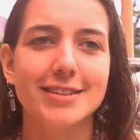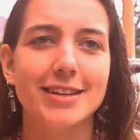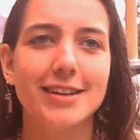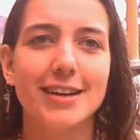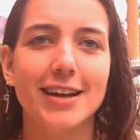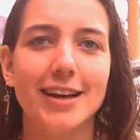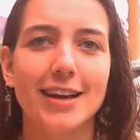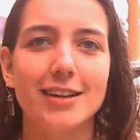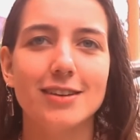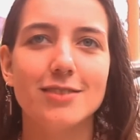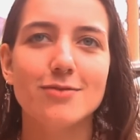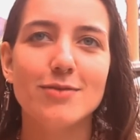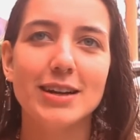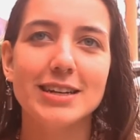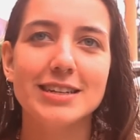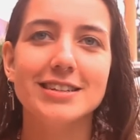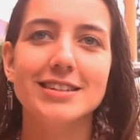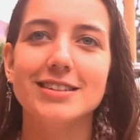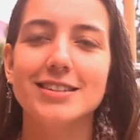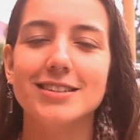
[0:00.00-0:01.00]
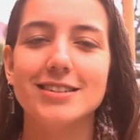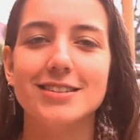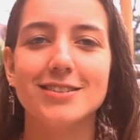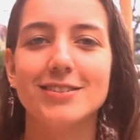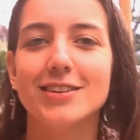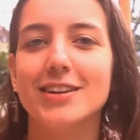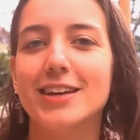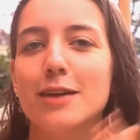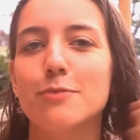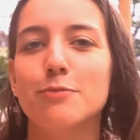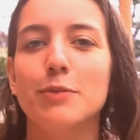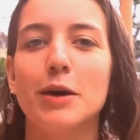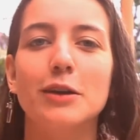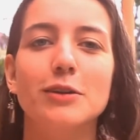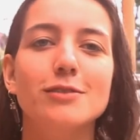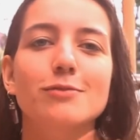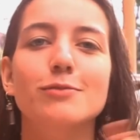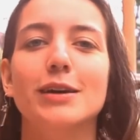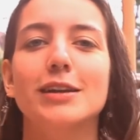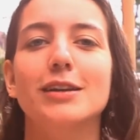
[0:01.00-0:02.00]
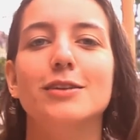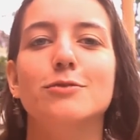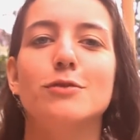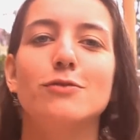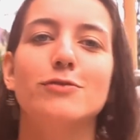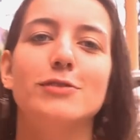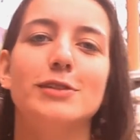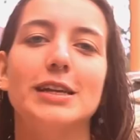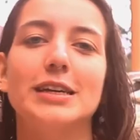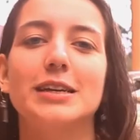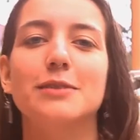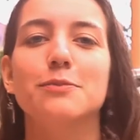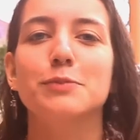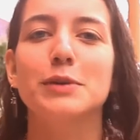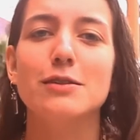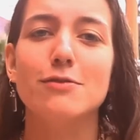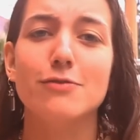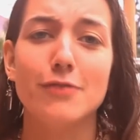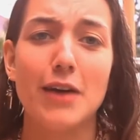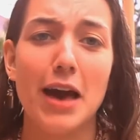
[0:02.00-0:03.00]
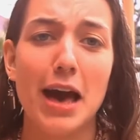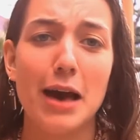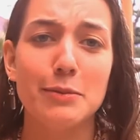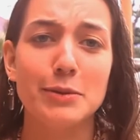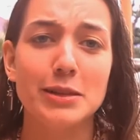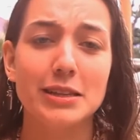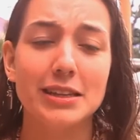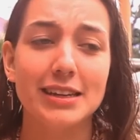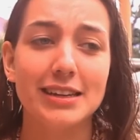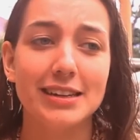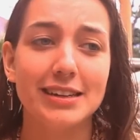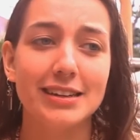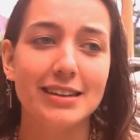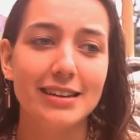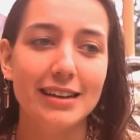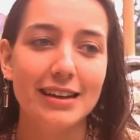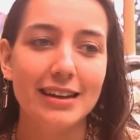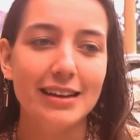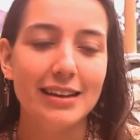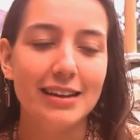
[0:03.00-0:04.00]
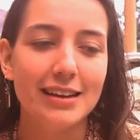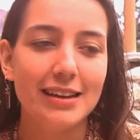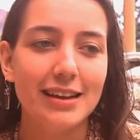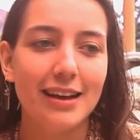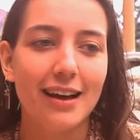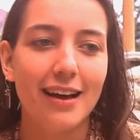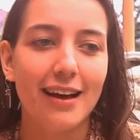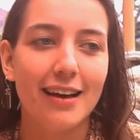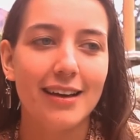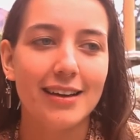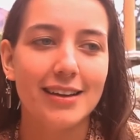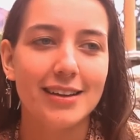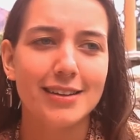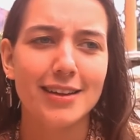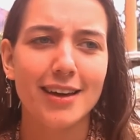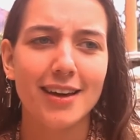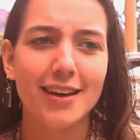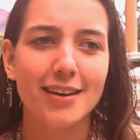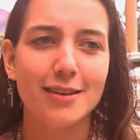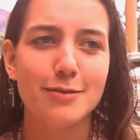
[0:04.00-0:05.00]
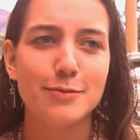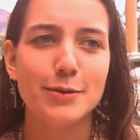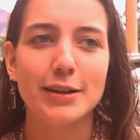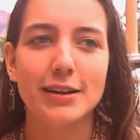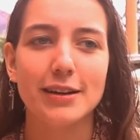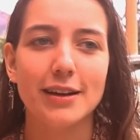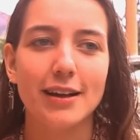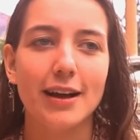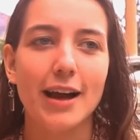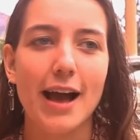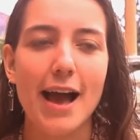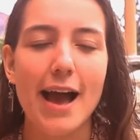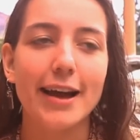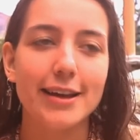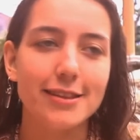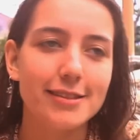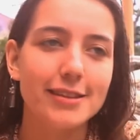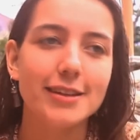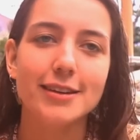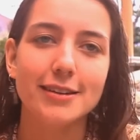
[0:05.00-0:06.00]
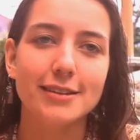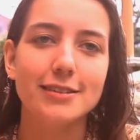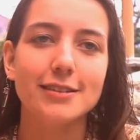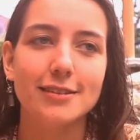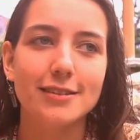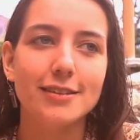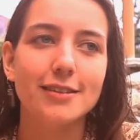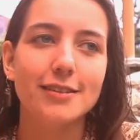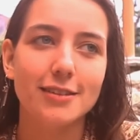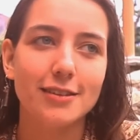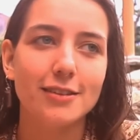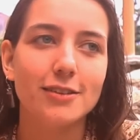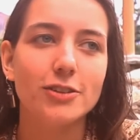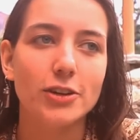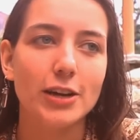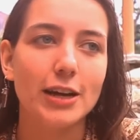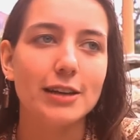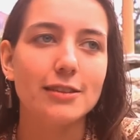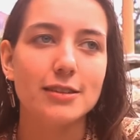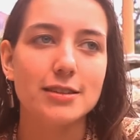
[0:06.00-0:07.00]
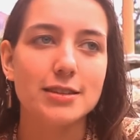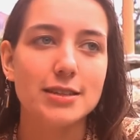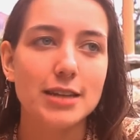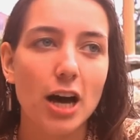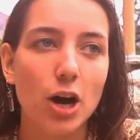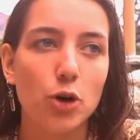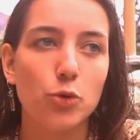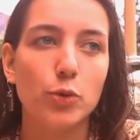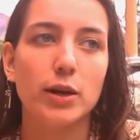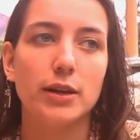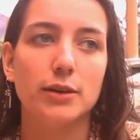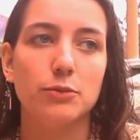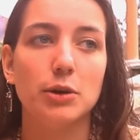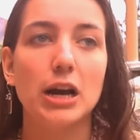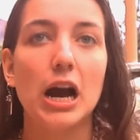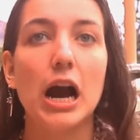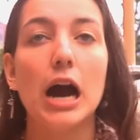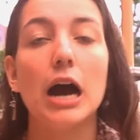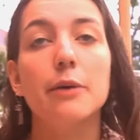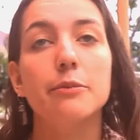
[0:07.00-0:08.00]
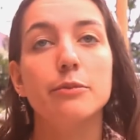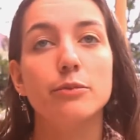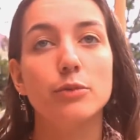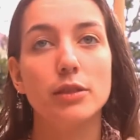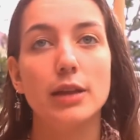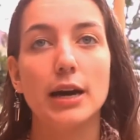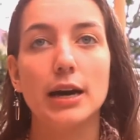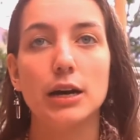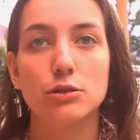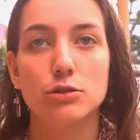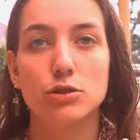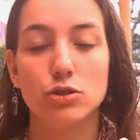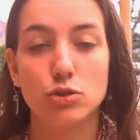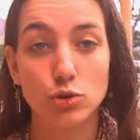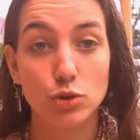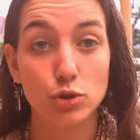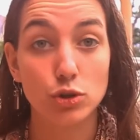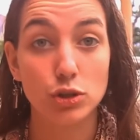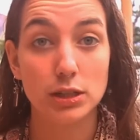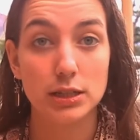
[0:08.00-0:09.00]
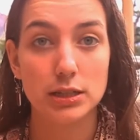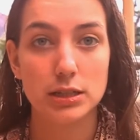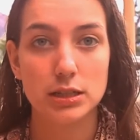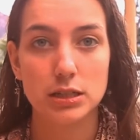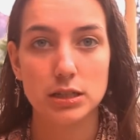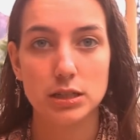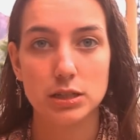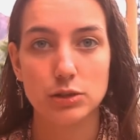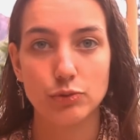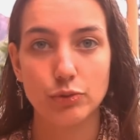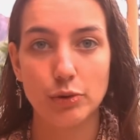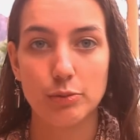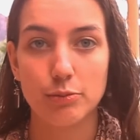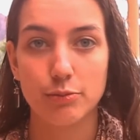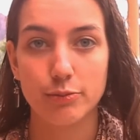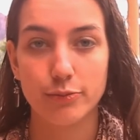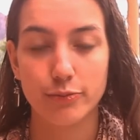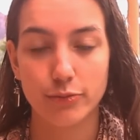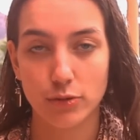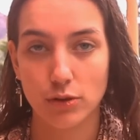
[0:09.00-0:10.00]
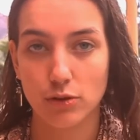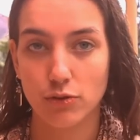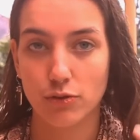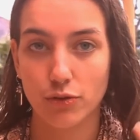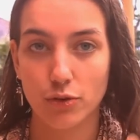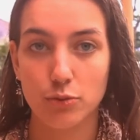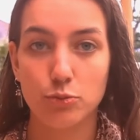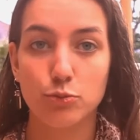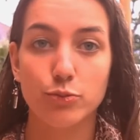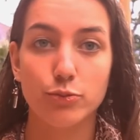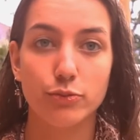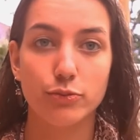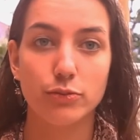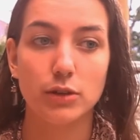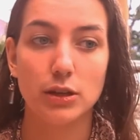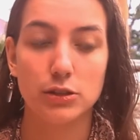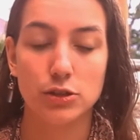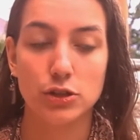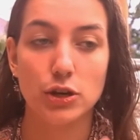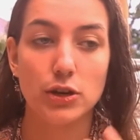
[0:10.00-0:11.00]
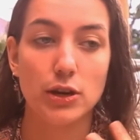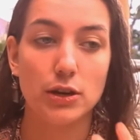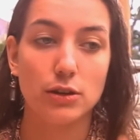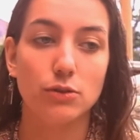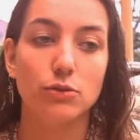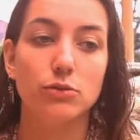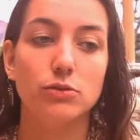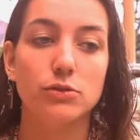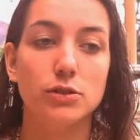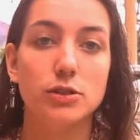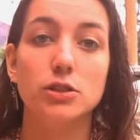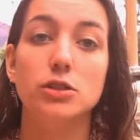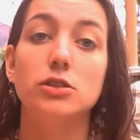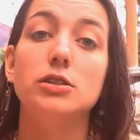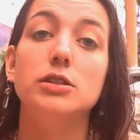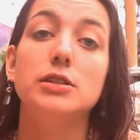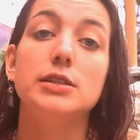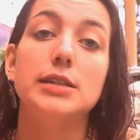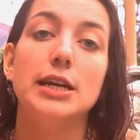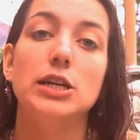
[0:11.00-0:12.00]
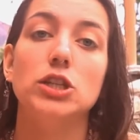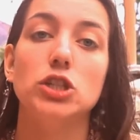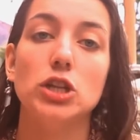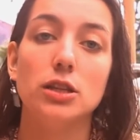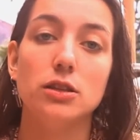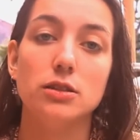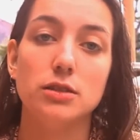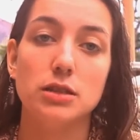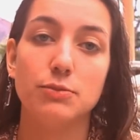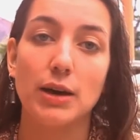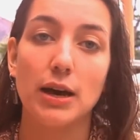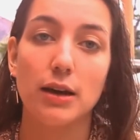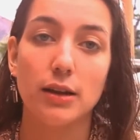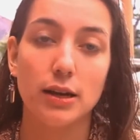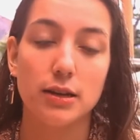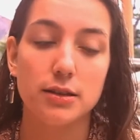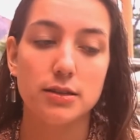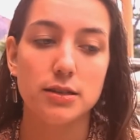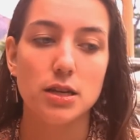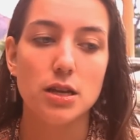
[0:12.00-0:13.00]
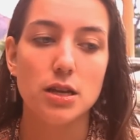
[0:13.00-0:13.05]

And I can imagine it's just going to get better and better, and we feel like a big family. Yeah, but I think, you know, at the start we come with our stories to teach others about us.